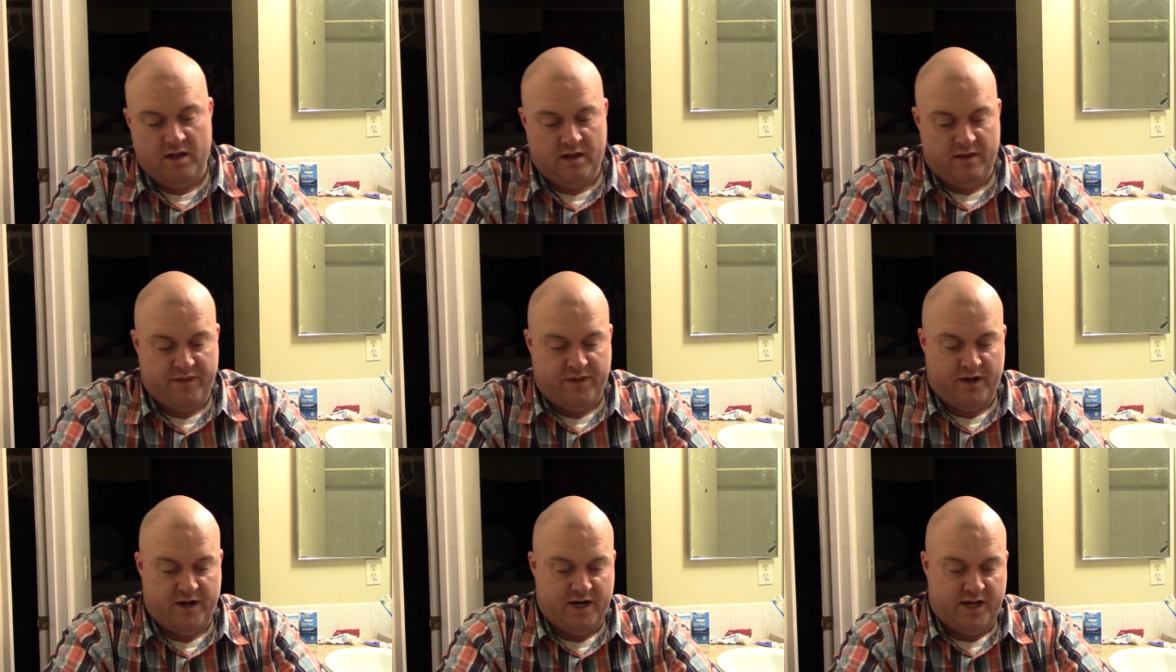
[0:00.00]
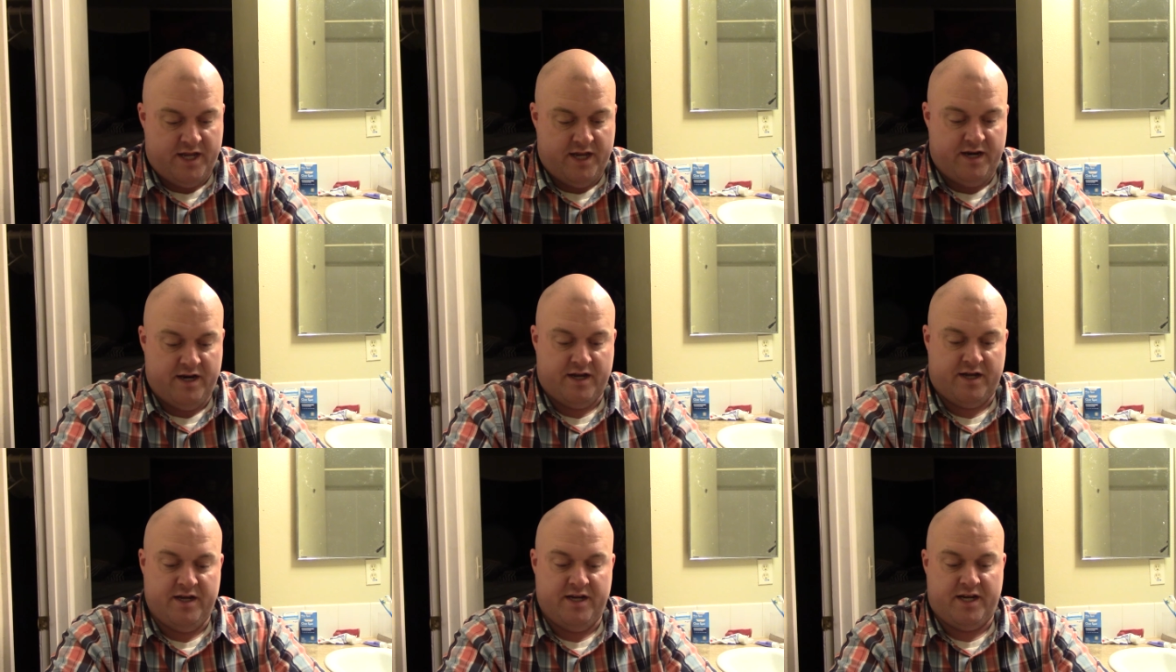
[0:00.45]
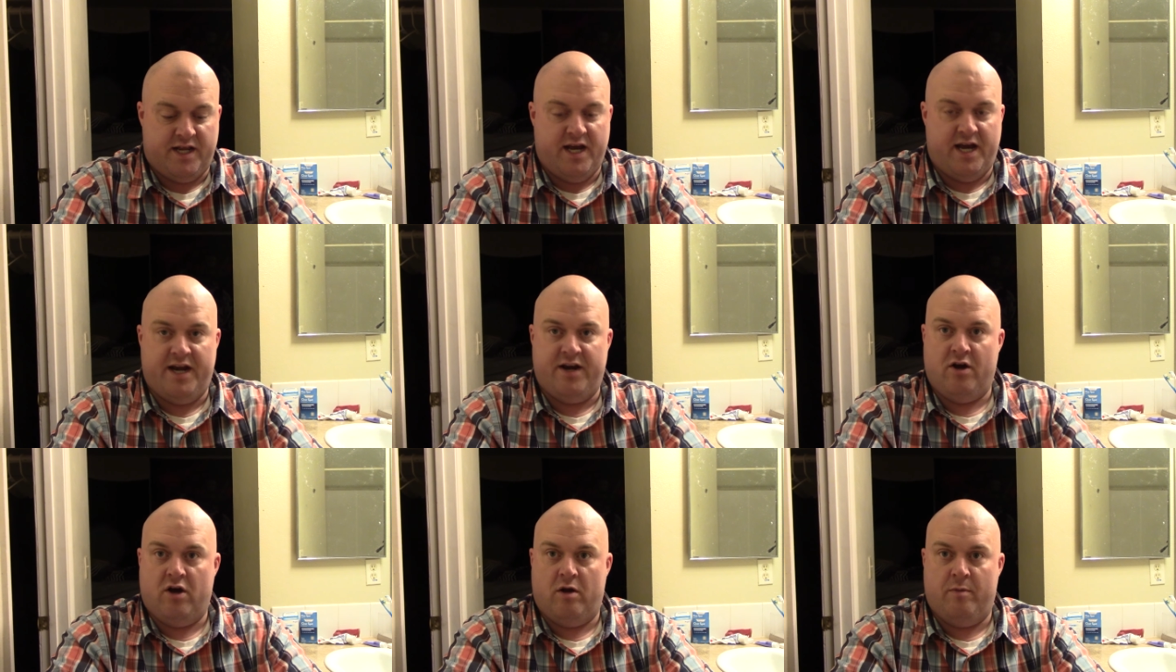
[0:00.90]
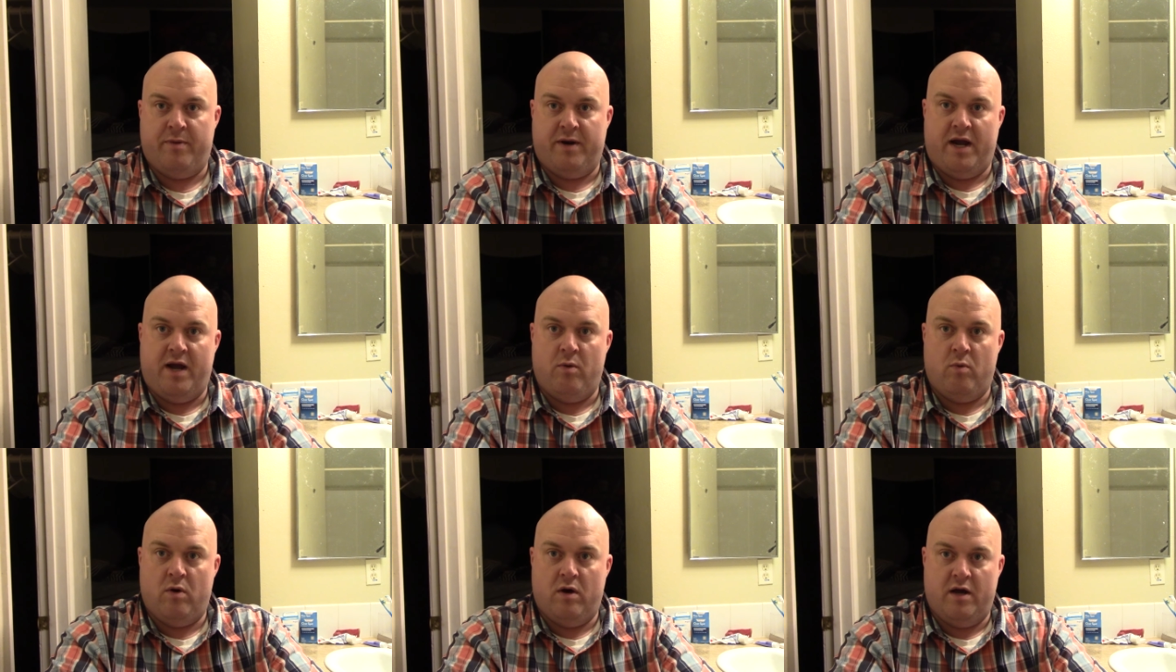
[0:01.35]
I thought of getting a good guy doll, but
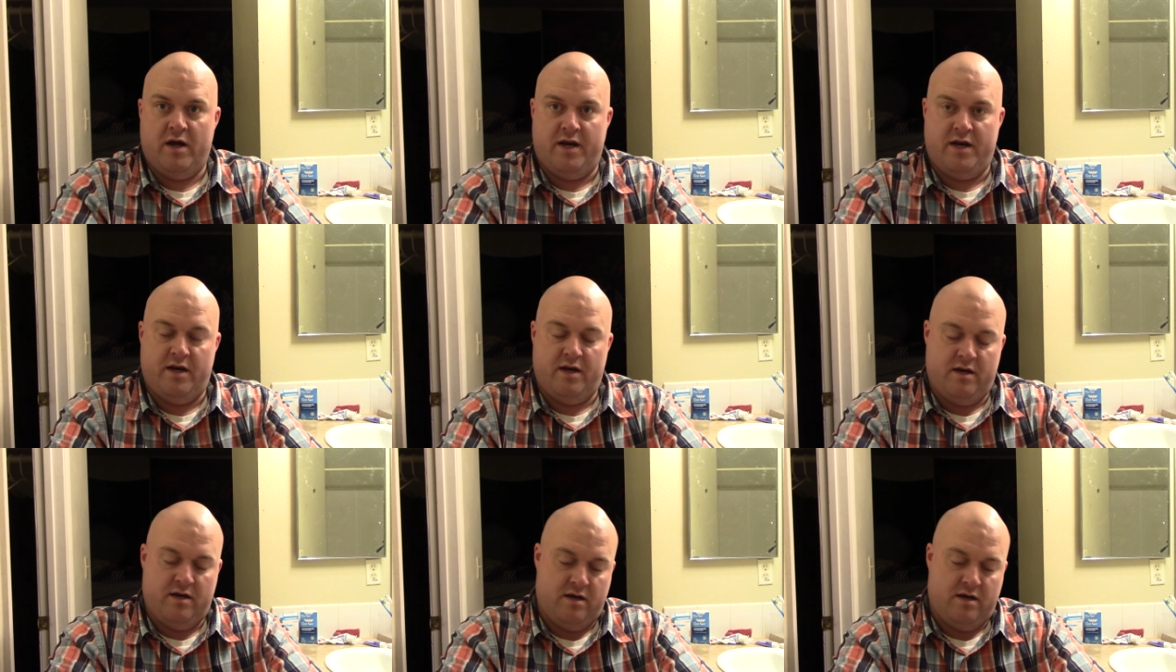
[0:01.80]
I want